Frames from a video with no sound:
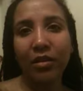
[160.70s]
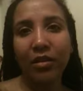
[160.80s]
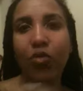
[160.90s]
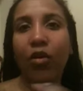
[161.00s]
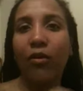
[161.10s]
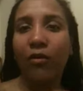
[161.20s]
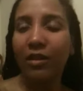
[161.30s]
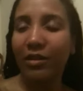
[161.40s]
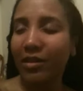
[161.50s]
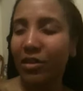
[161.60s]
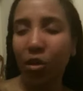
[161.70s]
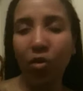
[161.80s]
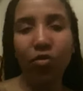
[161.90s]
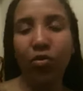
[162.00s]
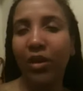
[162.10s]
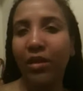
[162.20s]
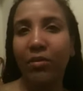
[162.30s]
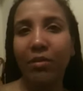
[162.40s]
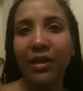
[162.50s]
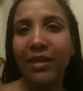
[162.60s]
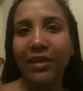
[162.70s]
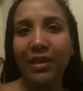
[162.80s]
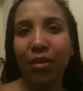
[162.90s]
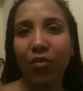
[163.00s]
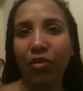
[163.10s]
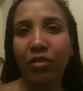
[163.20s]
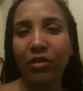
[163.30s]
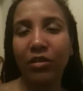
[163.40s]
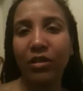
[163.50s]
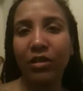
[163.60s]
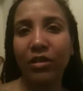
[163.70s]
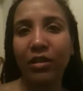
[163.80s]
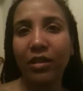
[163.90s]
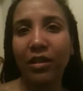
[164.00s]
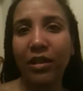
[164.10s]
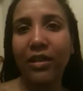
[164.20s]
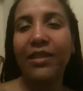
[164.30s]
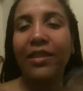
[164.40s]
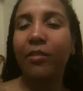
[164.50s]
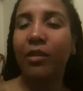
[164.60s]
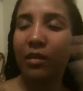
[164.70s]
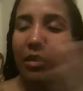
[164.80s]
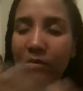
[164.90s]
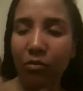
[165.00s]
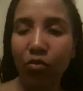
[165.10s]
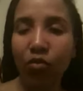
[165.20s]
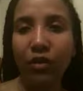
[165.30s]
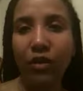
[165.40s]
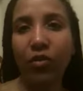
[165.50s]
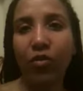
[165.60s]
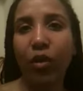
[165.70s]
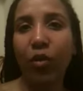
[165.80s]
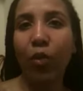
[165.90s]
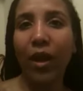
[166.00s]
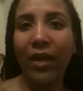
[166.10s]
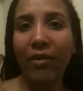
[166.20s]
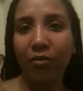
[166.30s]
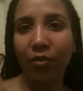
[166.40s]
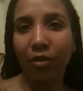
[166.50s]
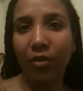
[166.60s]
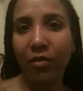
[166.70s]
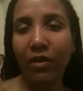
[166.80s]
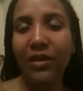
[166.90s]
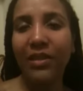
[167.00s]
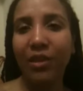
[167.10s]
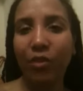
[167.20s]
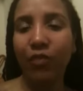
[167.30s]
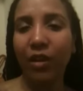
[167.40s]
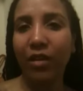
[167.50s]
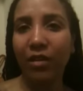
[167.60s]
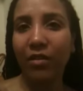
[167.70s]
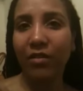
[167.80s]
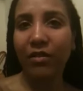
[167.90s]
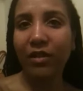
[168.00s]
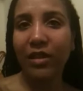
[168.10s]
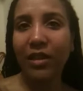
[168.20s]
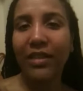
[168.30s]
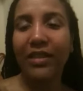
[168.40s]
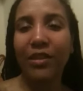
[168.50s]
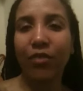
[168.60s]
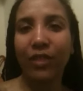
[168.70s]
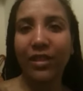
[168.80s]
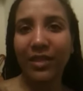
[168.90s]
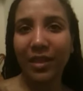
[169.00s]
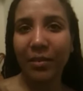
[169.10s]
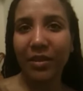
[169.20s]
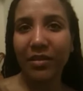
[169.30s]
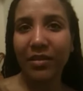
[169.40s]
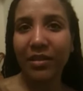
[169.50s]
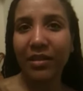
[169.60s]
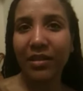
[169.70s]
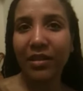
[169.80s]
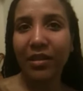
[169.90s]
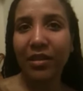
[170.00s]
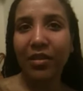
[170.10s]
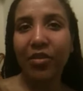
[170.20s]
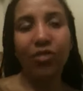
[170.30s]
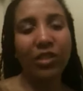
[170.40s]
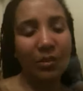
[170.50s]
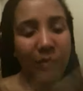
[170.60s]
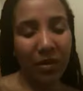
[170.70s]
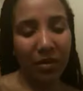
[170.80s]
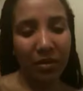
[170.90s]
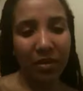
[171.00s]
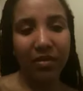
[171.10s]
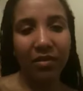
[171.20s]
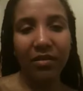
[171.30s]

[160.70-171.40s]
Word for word: your total and complete selfhood is something that's moving you away from self love and self acceptance. Your spirit,